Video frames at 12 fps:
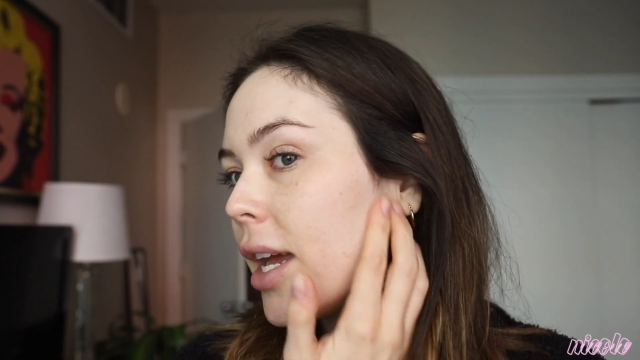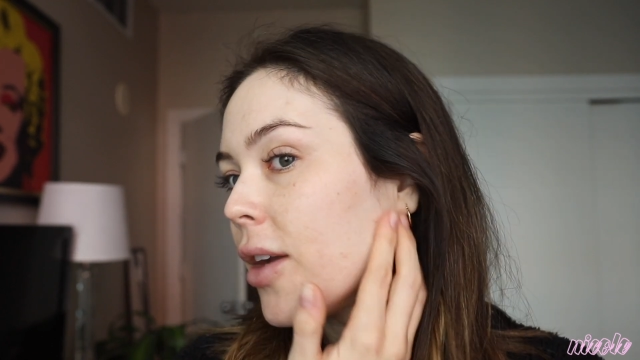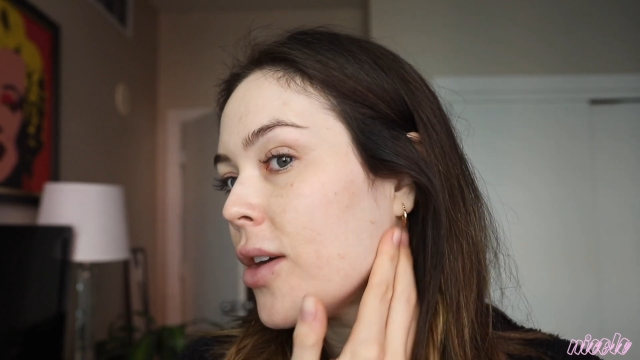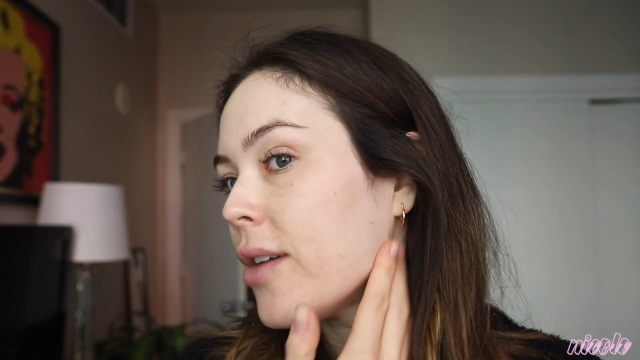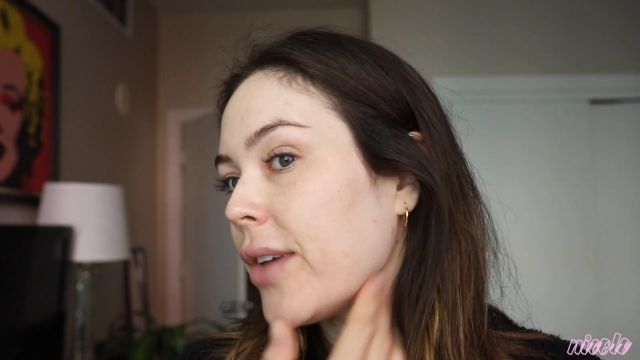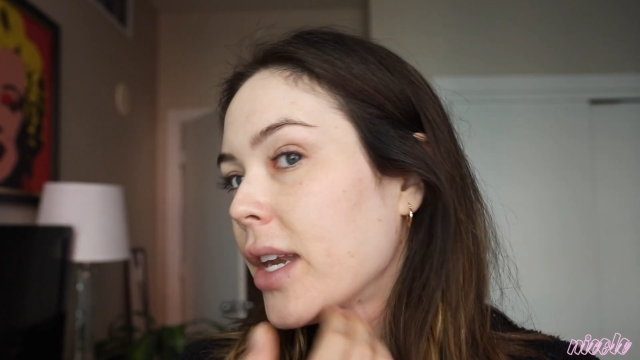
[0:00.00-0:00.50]
I
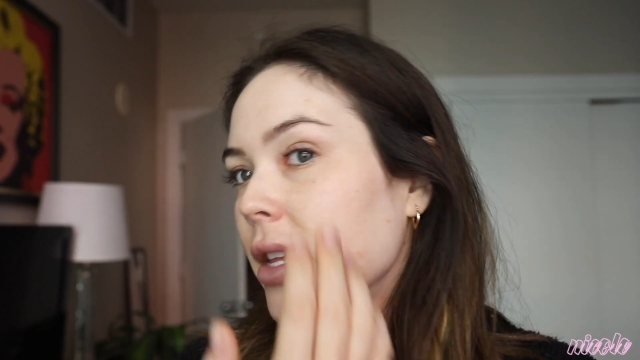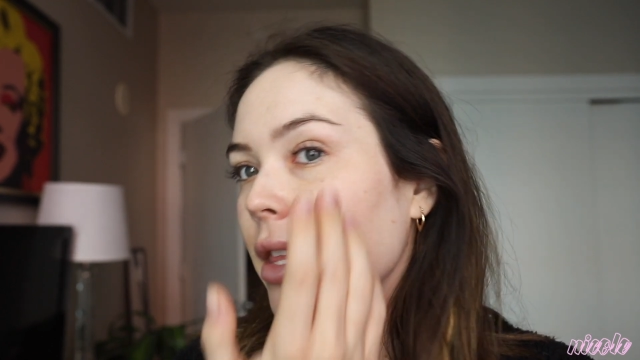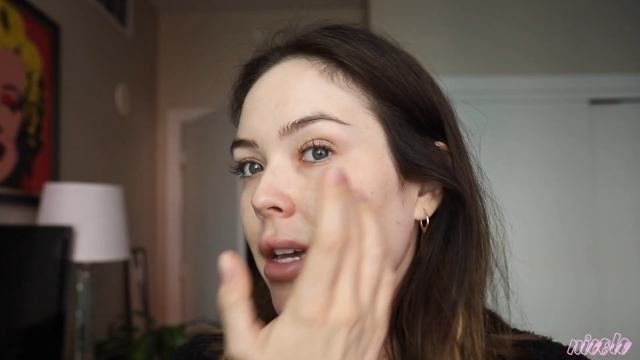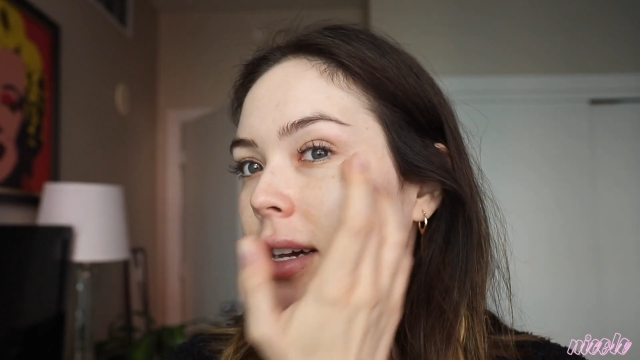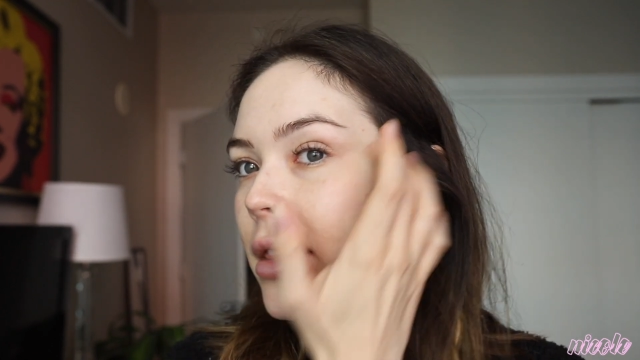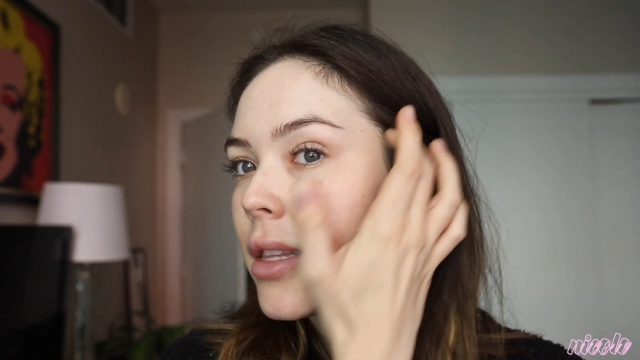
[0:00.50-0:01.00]
don't have
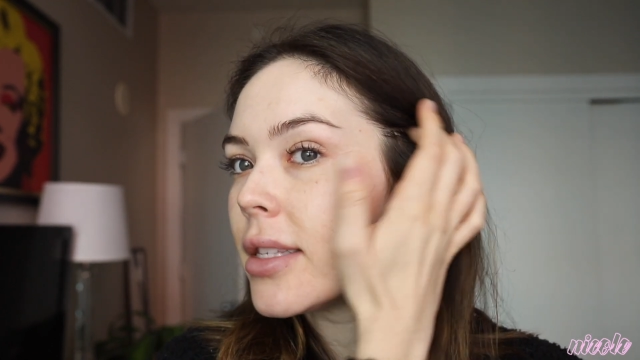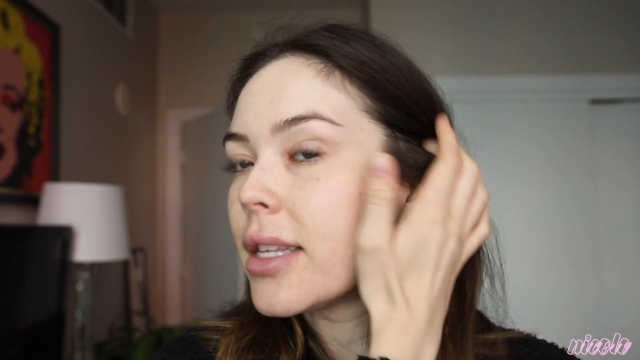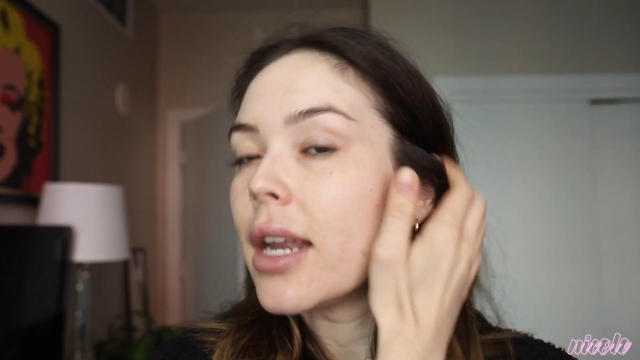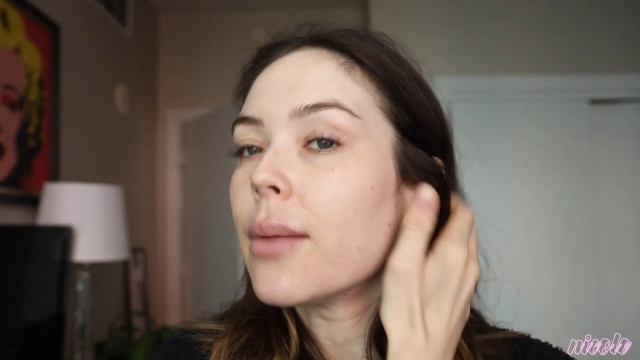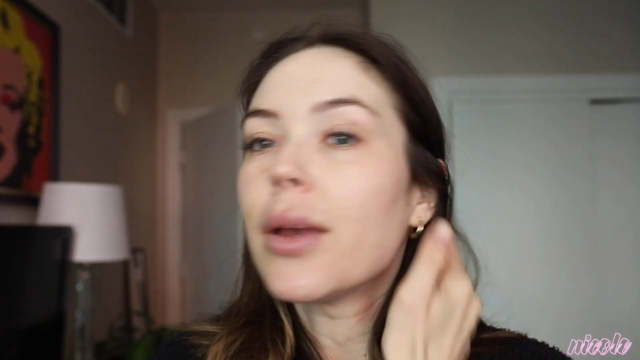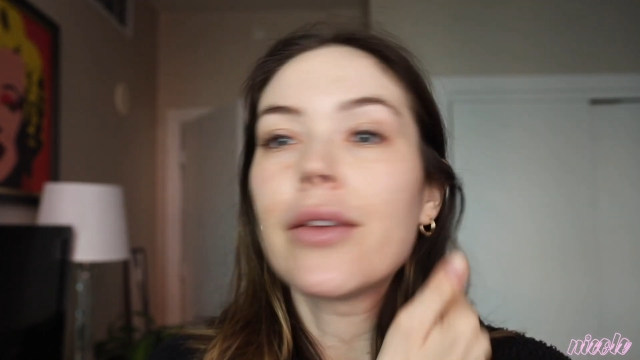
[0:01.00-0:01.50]
anything on this
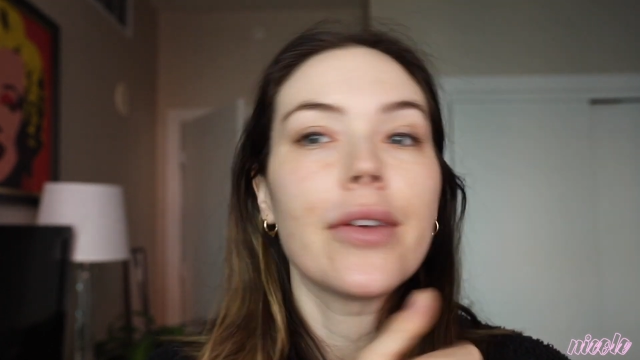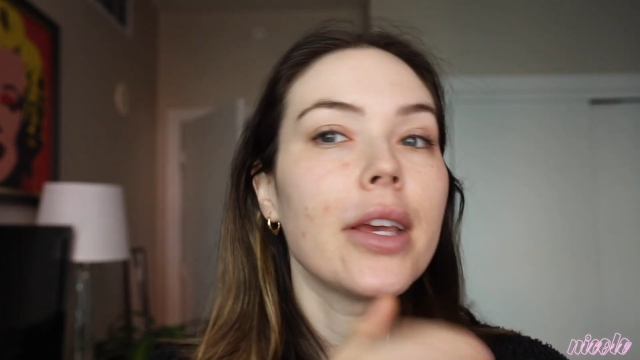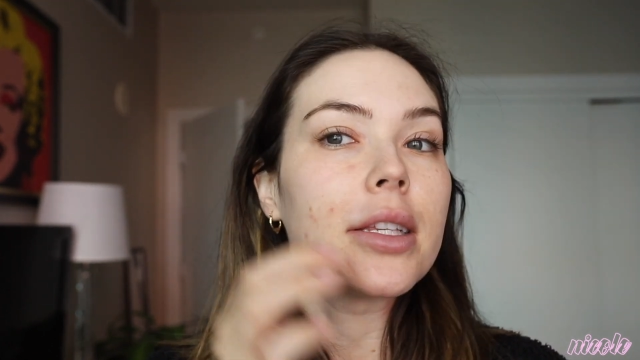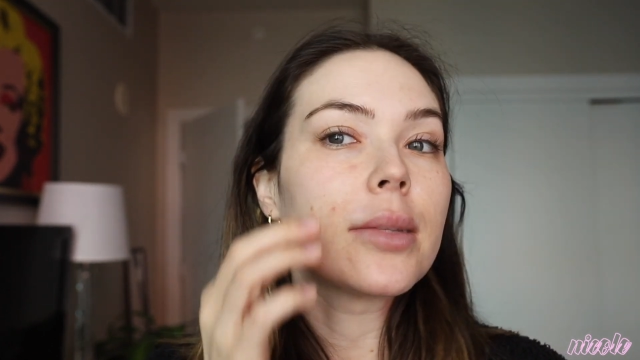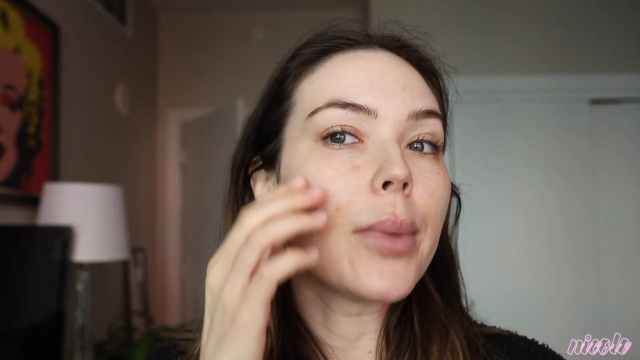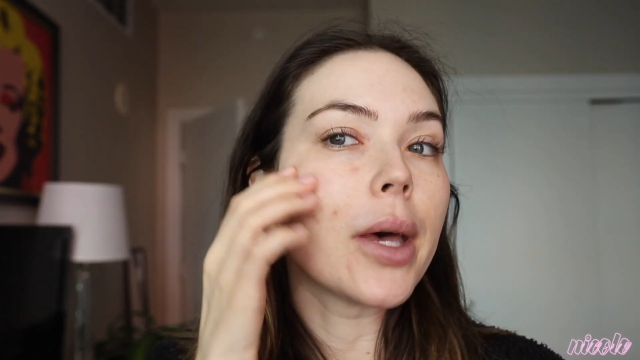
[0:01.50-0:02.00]
side of my
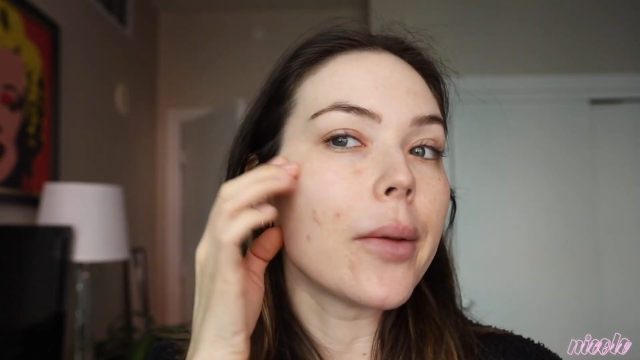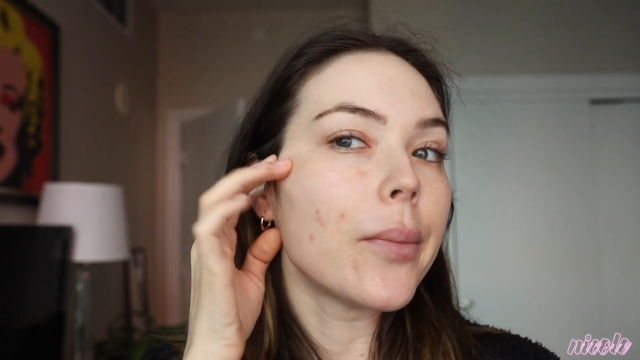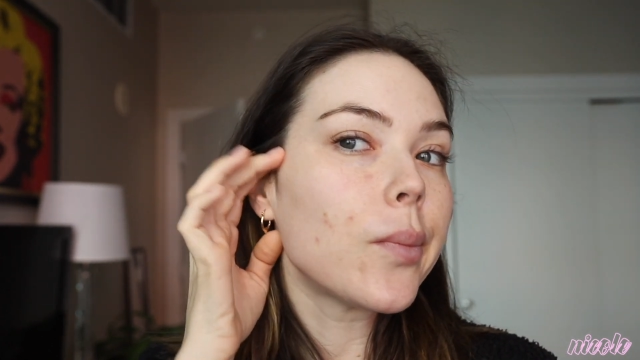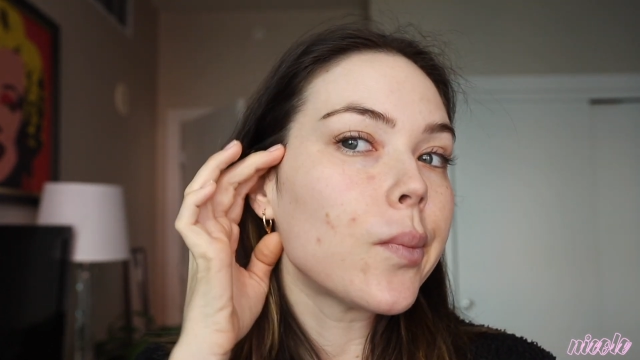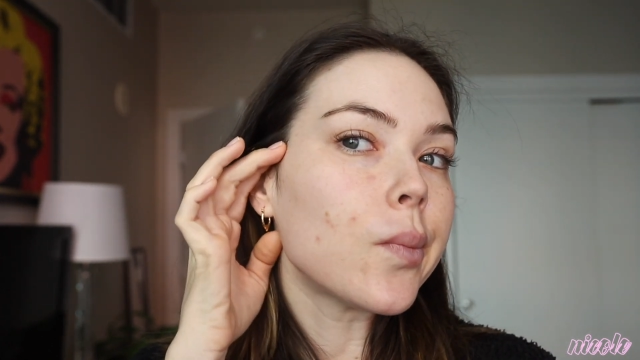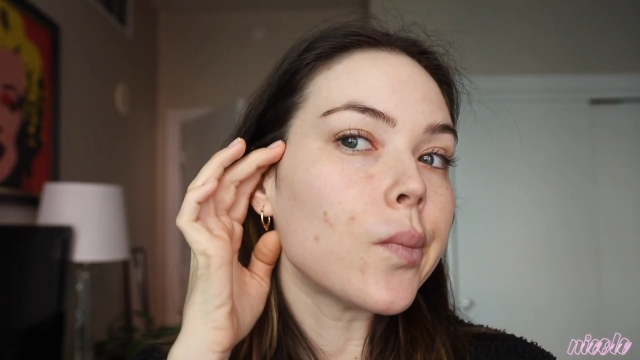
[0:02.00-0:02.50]
face, but
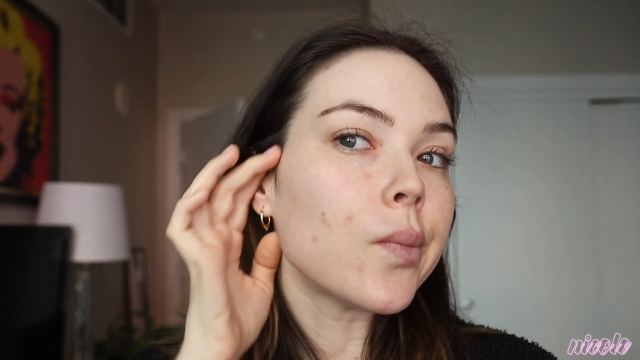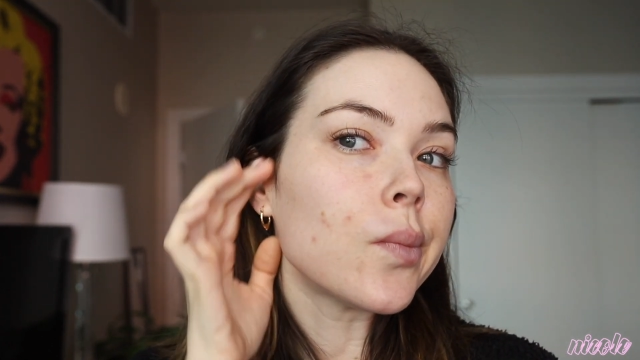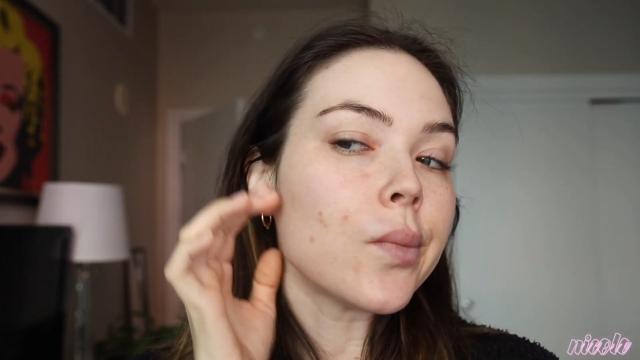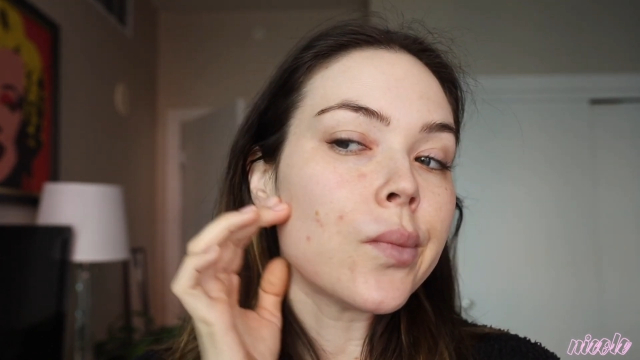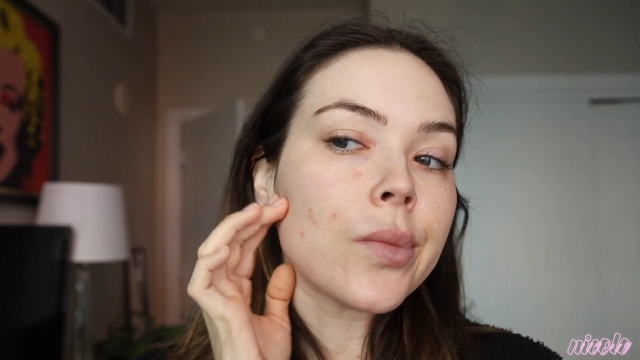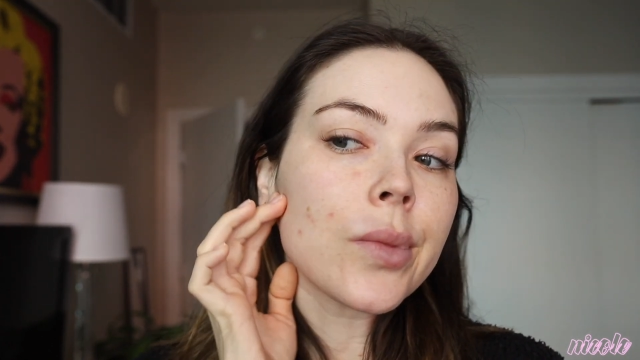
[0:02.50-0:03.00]
I have been
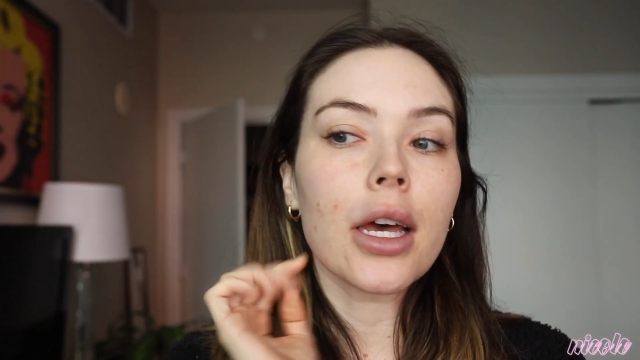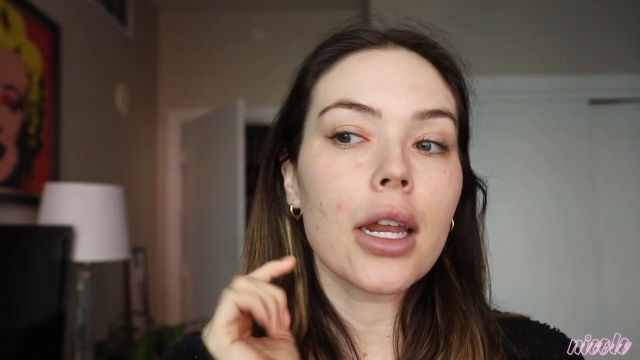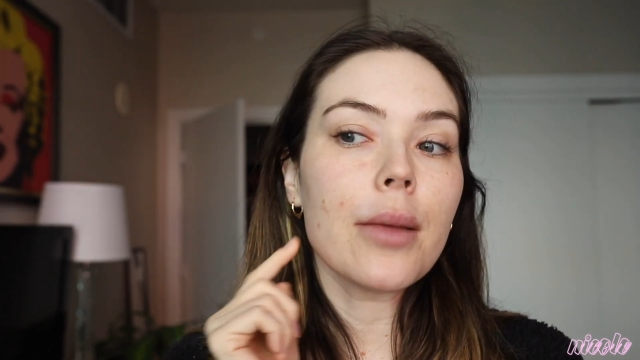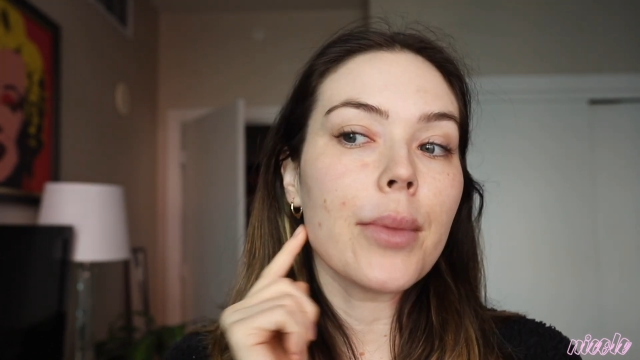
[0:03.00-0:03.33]
using the honey